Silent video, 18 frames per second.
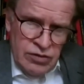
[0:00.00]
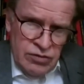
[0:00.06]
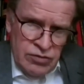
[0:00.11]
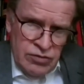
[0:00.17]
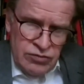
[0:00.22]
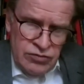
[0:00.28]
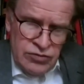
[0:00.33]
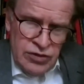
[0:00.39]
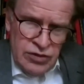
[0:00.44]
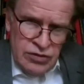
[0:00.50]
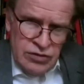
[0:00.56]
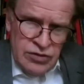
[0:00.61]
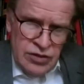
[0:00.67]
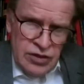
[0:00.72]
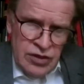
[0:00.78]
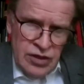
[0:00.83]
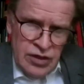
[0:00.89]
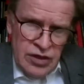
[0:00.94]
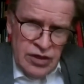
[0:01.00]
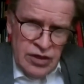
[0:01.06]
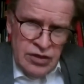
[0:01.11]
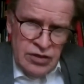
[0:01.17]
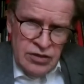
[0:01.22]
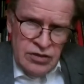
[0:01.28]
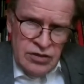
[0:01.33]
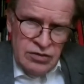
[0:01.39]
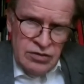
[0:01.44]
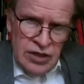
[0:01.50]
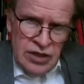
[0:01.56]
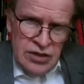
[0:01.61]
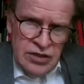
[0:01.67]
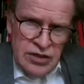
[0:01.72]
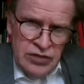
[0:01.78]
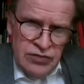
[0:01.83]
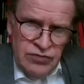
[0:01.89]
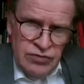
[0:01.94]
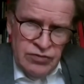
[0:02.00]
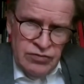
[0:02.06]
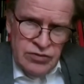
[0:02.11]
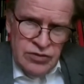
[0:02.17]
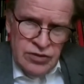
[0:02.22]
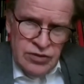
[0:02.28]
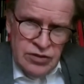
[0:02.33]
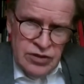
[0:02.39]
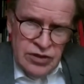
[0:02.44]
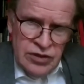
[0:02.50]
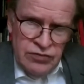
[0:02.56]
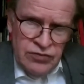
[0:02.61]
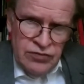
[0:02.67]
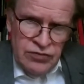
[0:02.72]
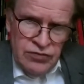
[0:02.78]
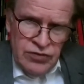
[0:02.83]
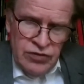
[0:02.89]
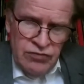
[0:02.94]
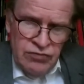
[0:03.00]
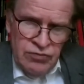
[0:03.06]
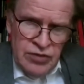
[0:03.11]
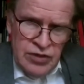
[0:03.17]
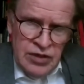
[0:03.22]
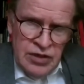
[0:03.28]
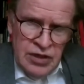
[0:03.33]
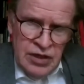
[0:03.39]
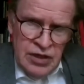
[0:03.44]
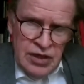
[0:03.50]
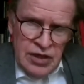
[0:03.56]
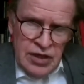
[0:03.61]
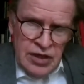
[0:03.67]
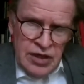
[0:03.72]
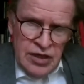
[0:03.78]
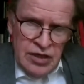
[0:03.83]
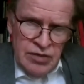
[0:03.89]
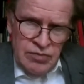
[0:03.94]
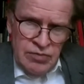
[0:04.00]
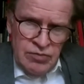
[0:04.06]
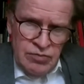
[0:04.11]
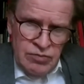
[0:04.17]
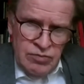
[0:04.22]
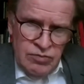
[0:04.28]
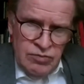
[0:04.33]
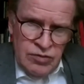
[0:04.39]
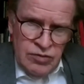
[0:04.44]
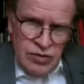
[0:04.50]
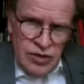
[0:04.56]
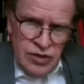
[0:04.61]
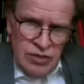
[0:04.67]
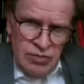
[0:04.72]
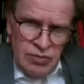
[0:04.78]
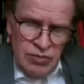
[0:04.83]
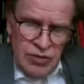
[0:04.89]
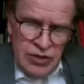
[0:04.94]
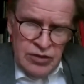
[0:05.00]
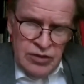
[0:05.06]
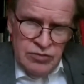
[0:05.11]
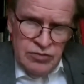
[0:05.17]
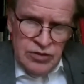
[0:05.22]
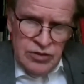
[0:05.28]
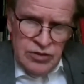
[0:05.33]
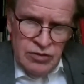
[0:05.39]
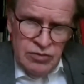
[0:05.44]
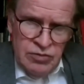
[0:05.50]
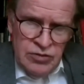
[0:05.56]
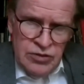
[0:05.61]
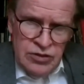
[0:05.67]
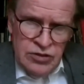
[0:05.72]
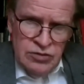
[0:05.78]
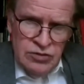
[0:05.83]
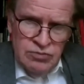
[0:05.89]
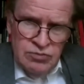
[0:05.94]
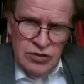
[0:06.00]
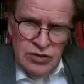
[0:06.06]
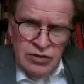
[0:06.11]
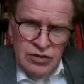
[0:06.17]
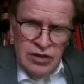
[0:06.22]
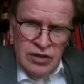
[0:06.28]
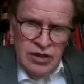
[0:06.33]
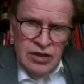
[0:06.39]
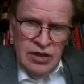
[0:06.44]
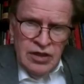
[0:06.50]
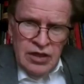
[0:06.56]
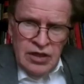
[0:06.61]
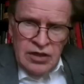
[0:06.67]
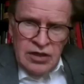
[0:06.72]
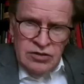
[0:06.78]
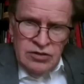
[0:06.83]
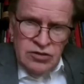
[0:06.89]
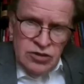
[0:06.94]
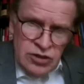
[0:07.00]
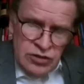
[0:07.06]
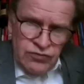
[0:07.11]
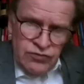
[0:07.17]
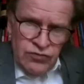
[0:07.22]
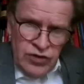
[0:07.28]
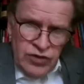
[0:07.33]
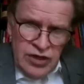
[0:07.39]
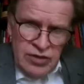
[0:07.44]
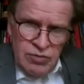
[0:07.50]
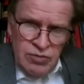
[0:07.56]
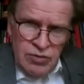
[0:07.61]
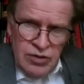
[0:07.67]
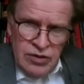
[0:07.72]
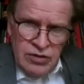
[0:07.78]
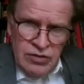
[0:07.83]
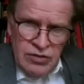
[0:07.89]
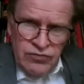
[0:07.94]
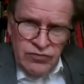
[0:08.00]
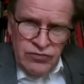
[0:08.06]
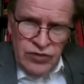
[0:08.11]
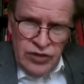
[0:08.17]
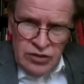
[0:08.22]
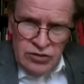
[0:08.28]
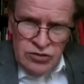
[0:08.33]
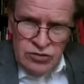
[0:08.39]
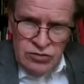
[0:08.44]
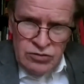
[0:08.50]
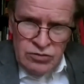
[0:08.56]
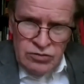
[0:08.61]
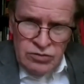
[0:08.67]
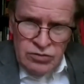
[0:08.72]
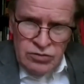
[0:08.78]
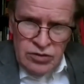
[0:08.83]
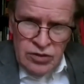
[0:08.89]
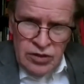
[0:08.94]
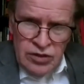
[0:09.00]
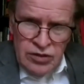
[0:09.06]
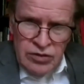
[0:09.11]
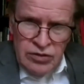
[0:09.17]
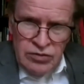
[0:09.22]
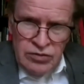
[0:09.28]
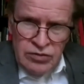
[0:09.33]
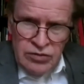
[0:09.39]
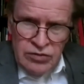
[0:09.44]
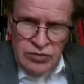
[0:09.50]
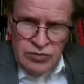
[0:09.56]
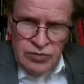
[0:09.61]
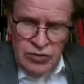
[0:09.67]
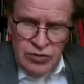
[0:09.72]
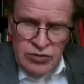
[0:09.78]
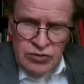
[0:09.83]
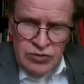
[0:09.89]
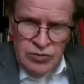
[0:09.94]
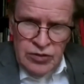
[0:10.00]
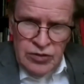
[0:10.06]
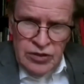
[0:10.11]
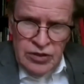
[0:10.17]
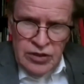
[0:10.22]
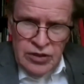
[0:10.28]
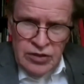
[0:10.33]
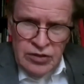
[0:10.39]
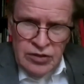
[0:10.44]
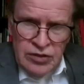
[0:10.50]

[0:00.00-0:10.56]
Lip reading: until 97, it was a conservative government. The Labour Party was in opposition, but the chief Labour financial spokesman,